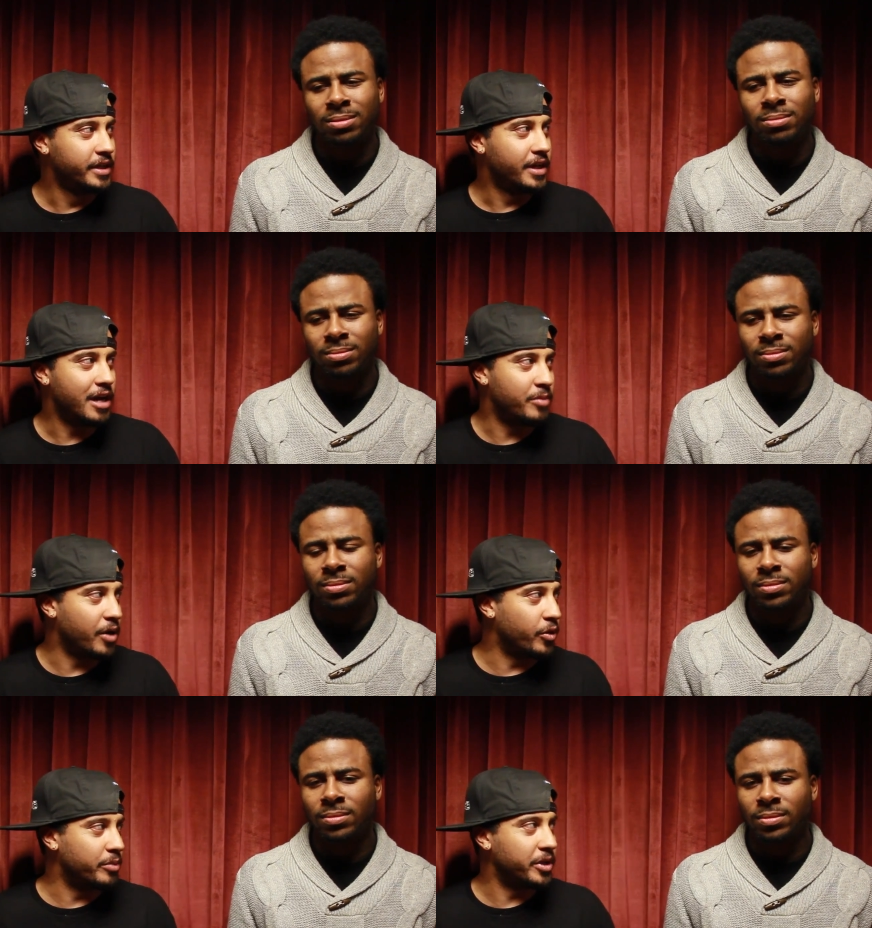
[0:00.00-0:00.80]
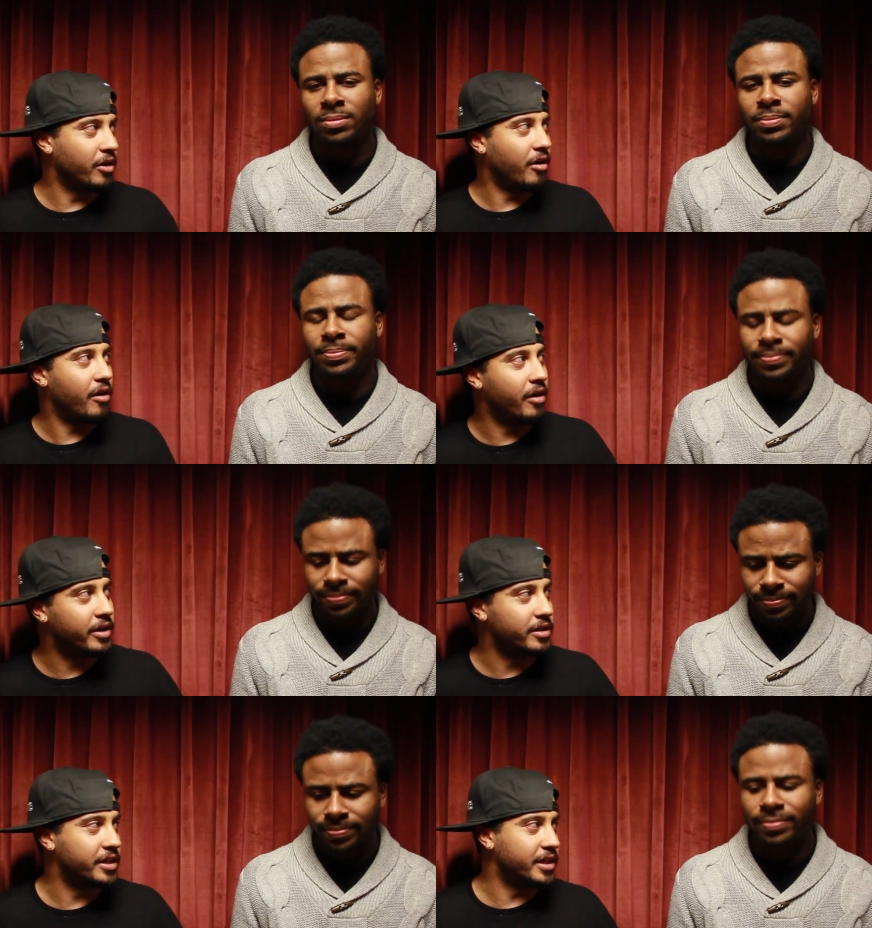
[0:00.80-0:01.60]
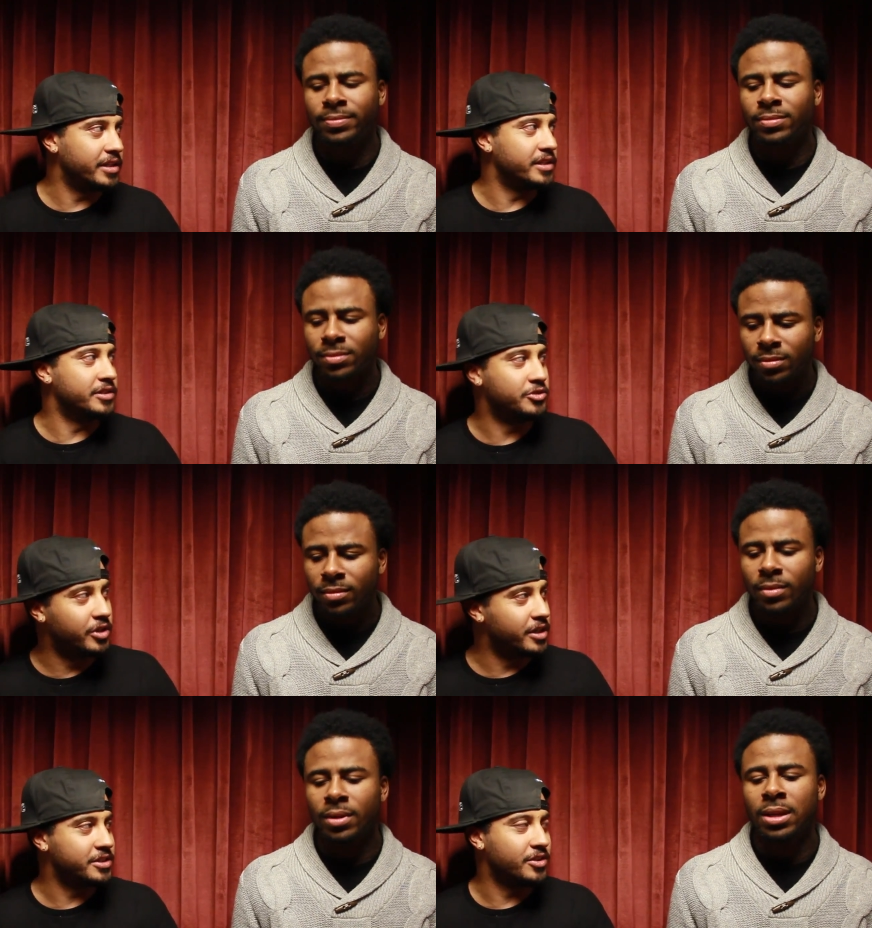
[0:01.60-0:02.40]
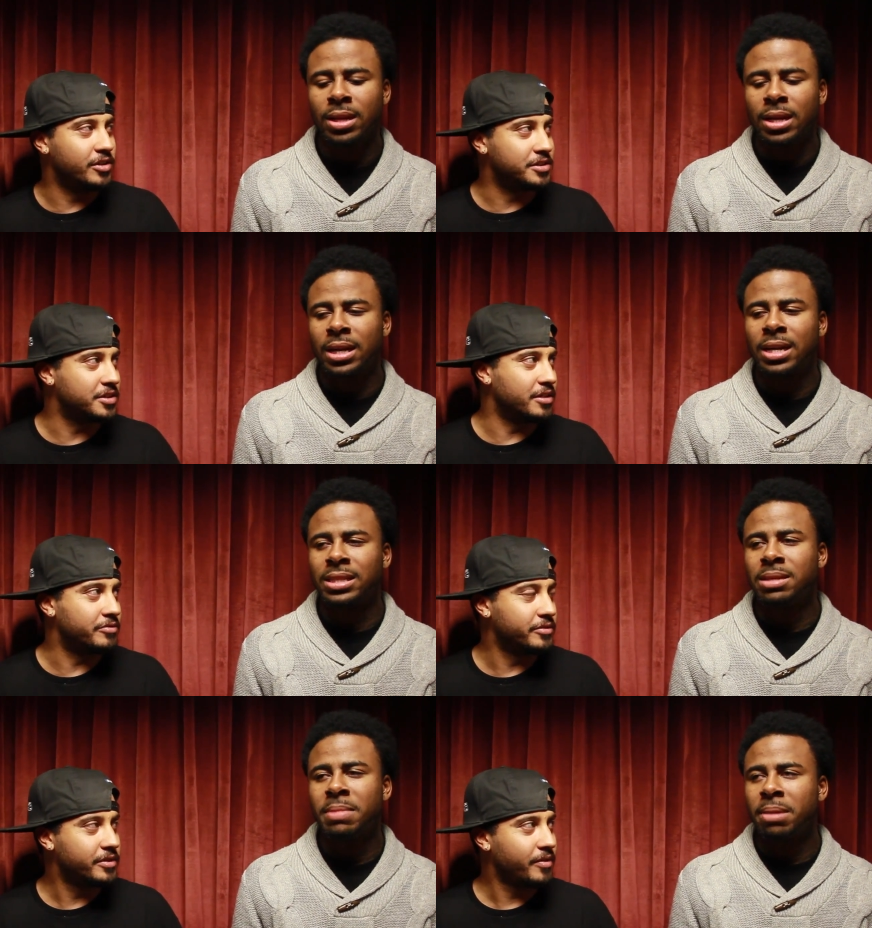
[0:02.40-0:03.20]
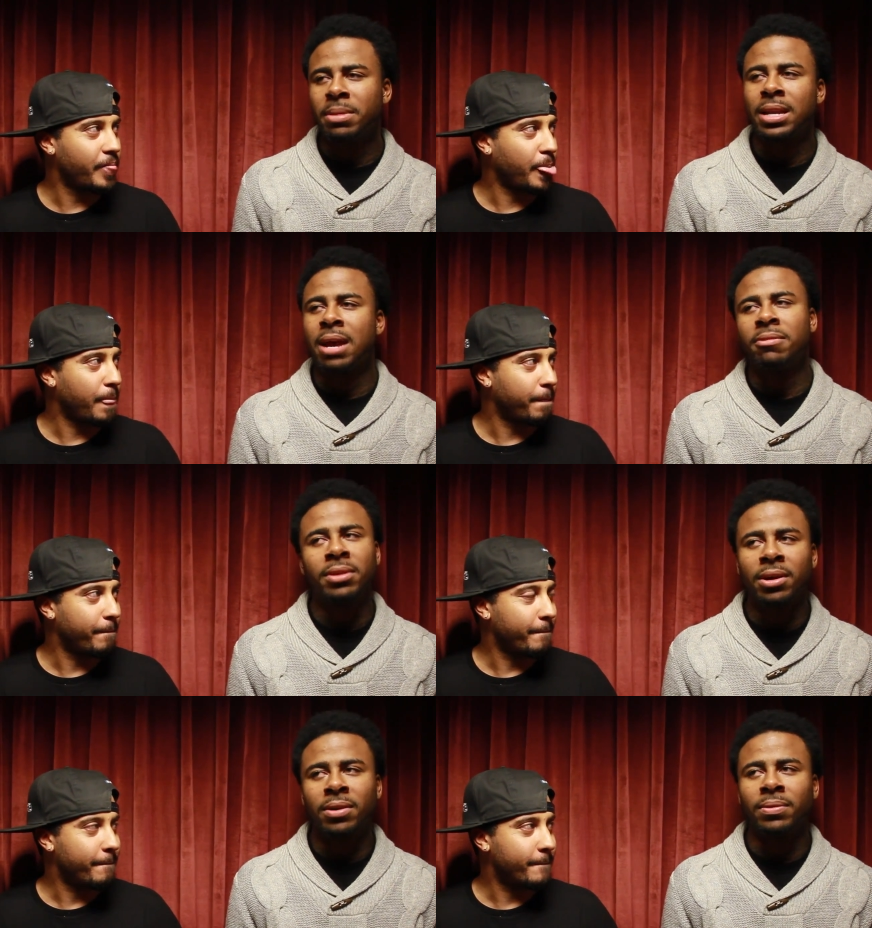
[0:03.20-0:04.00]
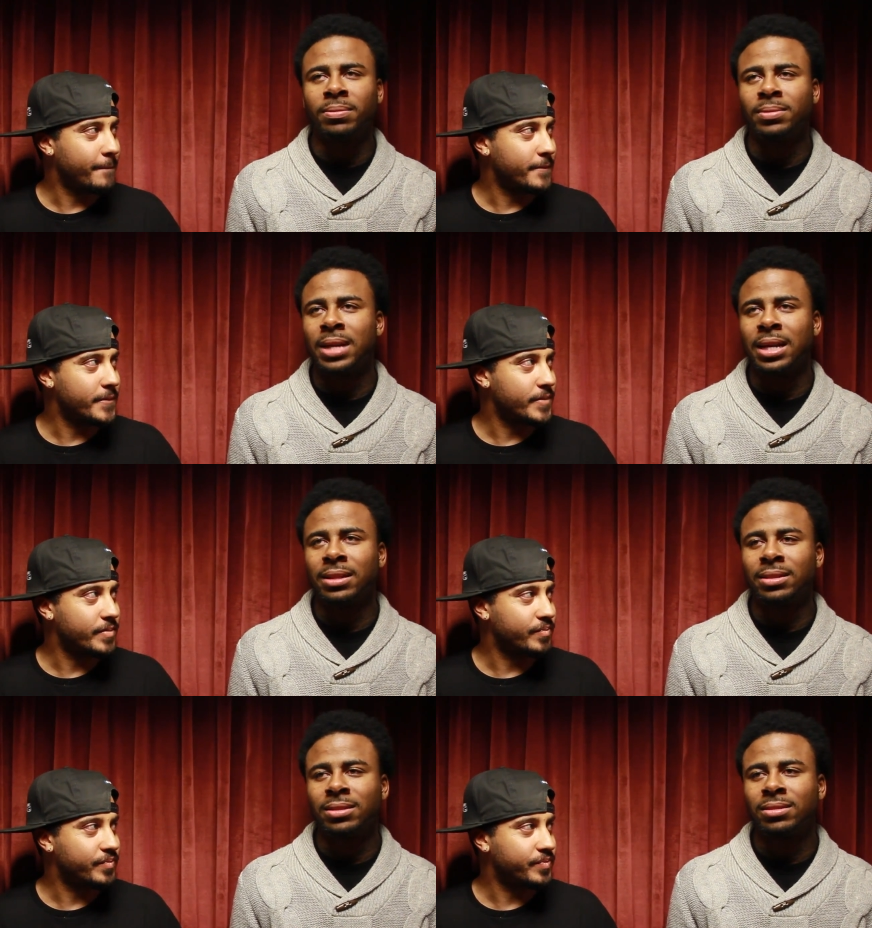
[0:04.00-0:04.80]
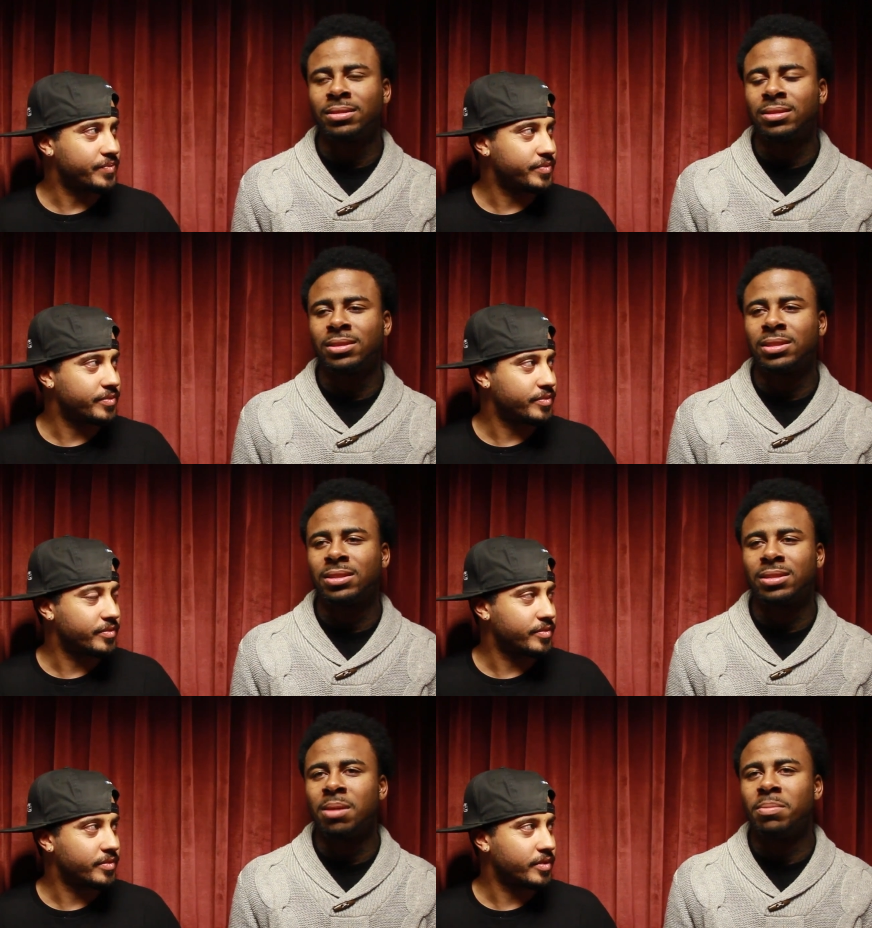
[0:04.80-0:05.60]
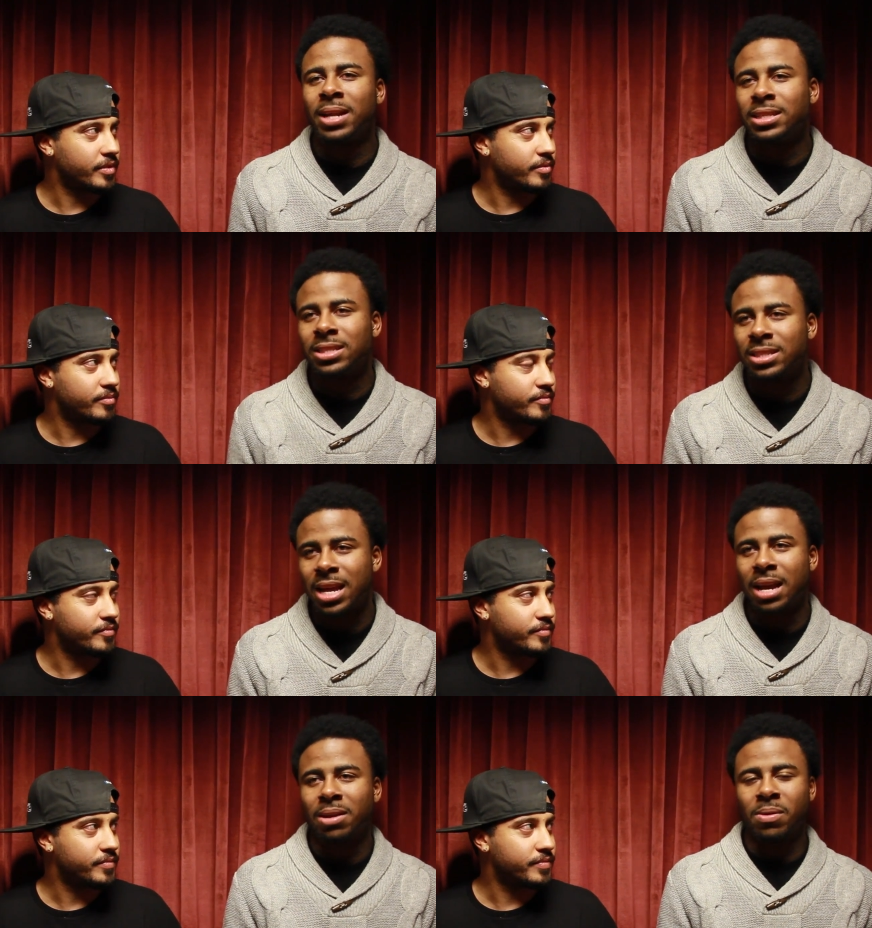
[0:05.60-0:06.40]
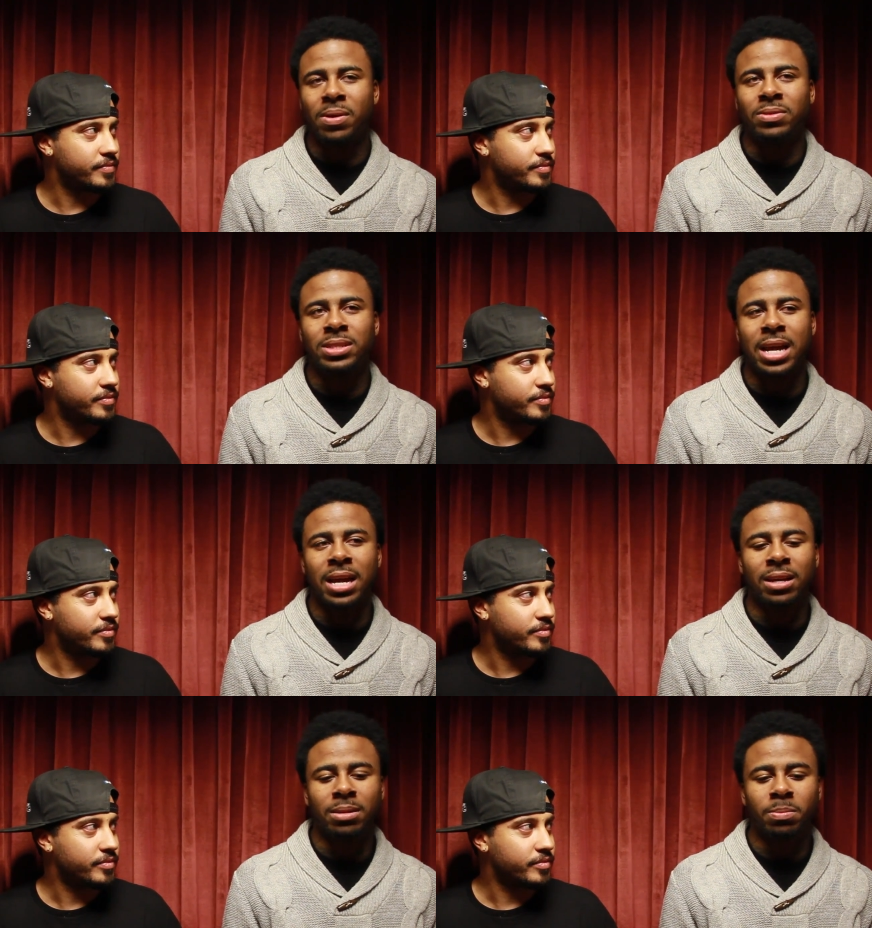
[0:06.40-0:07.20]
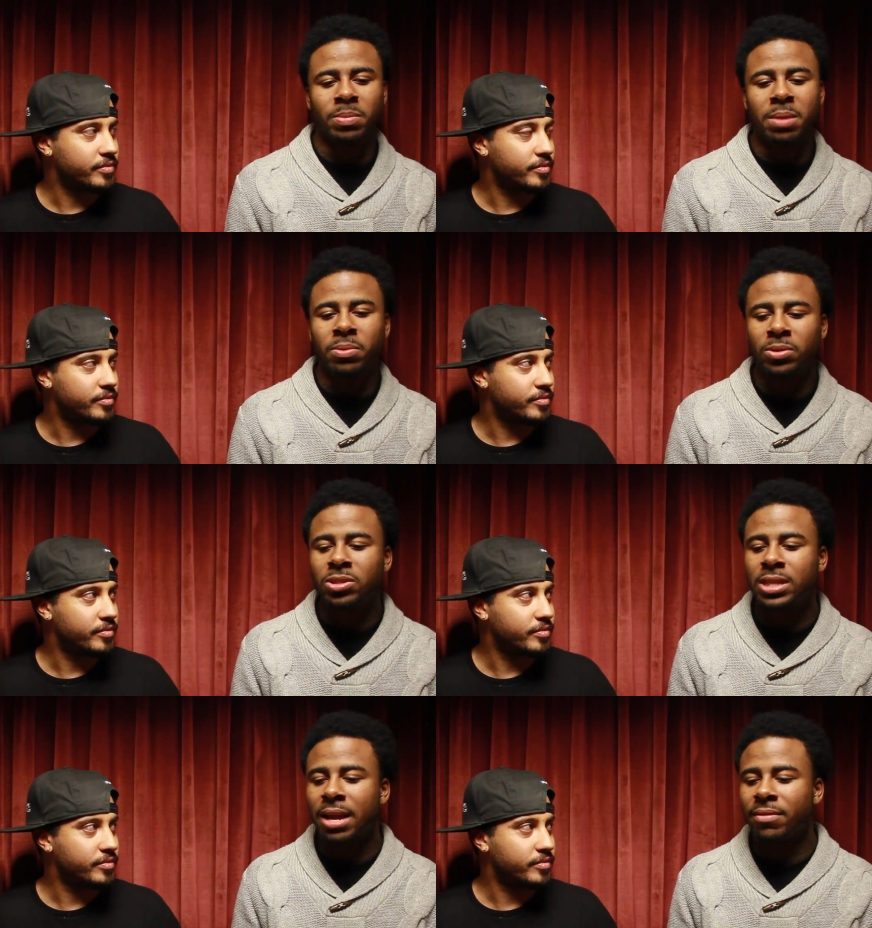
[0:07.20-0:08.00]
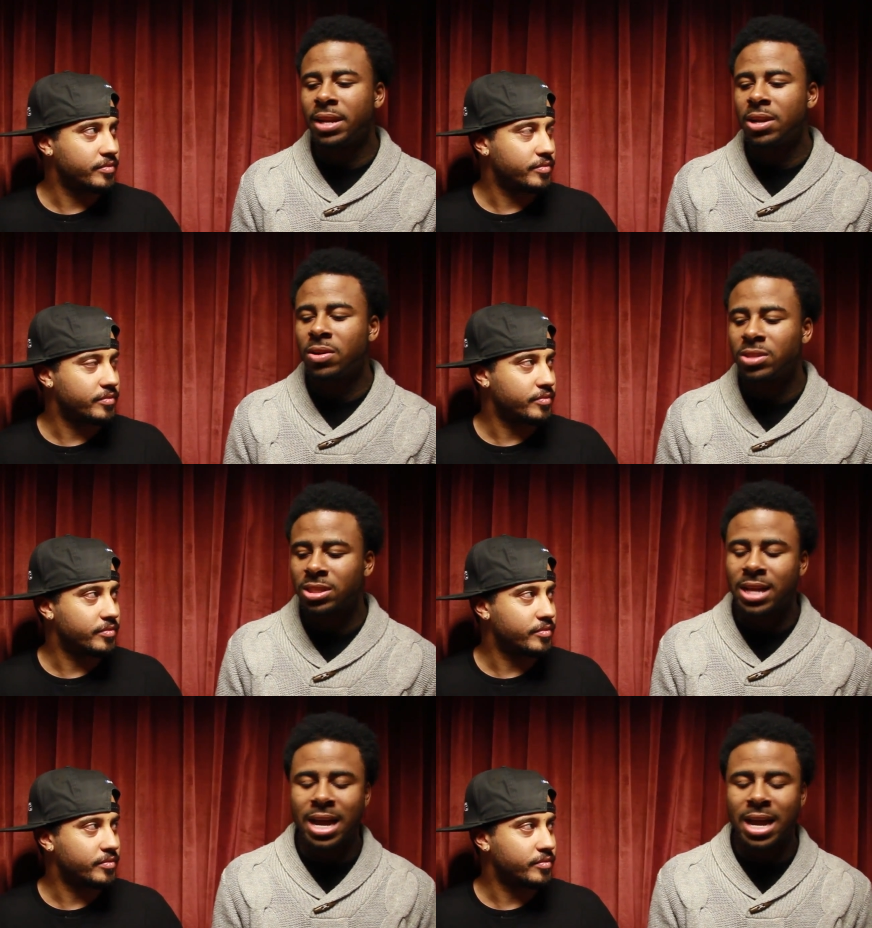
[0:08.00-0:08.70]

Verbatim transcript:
Speaker 1: everybody want to be hard and killing and drugs and all this stuff. Because it made me not want to go like some places. Like, it was like people, you see their videos, it's